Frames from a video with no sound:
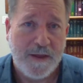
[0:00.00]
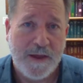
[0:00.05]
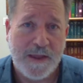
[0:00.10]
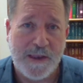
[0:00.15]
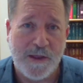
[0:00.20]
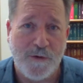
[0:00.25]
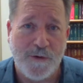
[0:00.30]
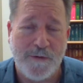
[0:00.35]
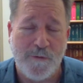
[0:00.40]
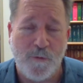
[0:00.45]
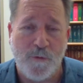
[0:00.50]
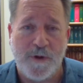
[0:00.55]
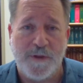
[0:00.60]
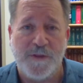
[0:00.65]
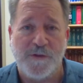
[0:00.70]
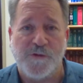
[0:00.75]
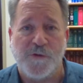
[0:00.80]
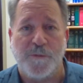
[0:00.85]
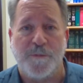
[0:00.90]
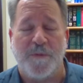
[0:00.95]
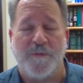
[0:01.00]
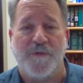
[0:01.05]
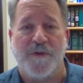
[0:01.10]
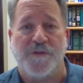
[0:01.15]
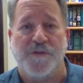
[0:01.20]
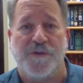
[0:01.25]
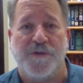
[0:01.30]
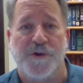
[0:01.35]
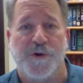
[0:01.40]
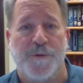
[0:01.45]
Hello, everyone. This is
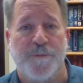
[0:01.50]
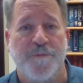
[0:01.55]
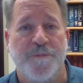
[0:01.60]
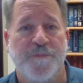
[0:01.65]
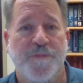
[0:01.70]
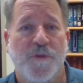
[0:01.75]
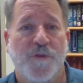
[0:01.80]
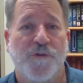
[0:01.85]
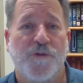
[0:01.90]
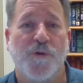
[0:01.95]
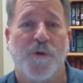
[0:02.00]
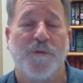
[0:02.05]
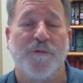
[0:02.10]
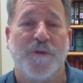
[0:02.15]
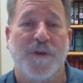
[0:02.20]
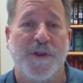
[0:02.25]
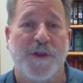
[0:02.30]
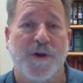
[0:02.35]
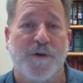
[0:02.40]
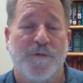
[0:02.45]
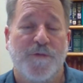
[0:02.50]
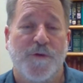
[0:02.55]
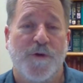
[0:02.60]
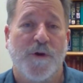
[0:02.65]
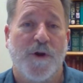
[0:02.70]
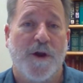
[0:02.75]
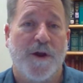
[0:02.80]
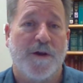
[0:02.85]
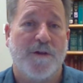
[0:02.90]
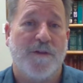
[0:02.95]
Professor Hill. Short video
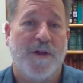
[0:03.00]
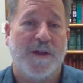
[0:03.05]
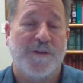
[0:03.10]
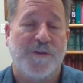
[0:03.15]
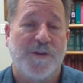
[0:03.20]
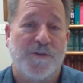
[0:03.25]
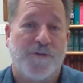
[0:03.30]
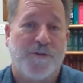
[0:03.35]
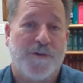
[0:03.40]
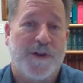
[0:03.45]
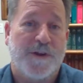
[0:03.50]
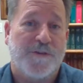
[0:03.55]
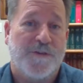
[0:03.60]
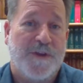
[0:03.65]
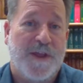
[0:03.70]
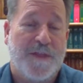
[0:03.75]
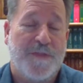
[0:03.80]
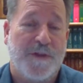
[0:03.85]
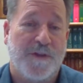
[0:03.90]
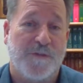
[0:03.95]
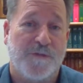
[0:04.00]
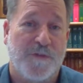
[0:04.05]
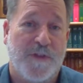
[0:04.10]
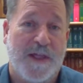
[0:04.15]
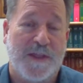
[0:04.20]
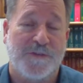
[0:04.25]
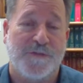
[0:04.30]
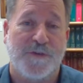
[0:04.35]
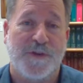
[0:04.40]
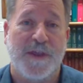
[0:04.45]
for our class, Introduction to Ethics
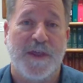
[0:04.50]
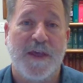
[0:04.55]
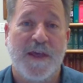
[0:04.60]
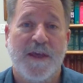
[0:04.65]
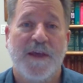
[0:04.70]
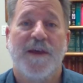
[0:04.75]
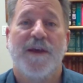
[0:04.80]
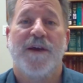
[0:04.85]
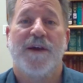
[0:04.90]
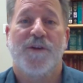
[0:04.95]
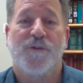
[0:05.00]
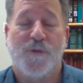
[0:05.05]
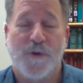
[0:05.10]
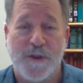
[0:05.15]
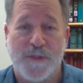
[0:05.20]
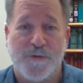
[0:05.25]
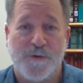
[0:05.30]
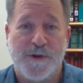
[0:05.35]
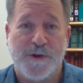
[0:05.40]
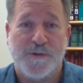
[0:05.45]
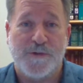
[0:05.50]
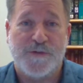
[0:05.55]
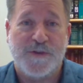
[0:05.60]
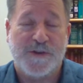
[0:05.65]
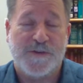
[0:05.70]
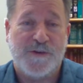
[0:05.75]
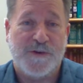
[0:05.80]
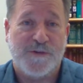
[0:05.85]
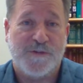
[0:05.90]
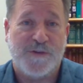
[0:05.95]
Philosophy
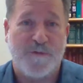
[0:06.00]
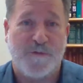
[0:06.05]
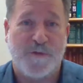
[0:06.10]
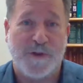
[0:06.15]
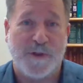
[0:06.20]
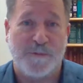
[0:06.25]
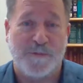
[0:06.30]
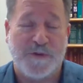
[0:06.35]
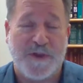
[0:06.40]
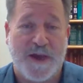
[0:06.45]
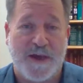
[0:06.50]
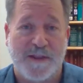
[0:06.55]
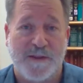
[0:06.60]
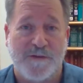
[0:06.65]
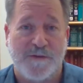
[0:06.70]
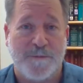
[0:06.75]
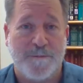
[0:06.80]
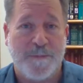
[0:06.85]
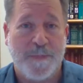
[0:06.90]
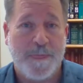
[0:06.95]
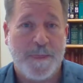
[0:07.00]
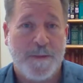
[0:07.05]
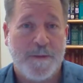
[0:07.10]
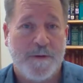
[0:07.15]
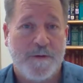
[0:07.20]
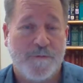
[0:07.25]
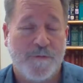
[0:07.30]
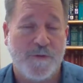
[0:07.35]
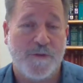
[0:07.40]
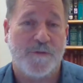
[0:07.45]
2306 here at St. Philip's College
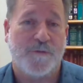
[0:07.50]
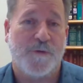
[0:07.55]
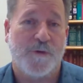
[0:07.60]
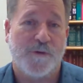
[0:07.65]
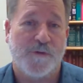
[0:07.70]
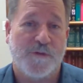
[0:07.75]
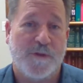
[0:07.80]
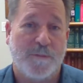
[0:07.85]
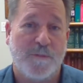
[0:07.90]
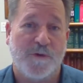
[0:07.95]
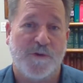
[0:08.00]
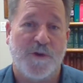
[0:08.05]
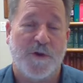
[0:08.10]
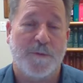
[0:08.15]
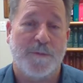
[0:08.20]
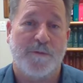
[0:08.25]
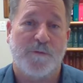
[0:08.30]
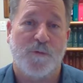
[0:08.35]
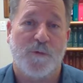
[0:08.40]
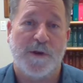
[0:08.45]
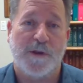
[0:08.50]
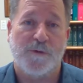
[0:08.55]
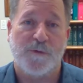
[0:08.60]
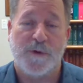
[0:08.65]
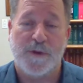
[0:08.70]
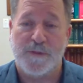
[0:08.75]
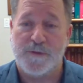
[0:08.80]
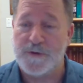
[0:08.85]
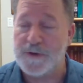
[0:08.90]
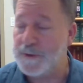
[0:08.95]
for the first summer term of
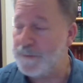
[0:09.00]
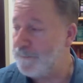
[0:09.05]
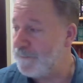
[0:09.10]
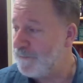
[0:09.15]
2023.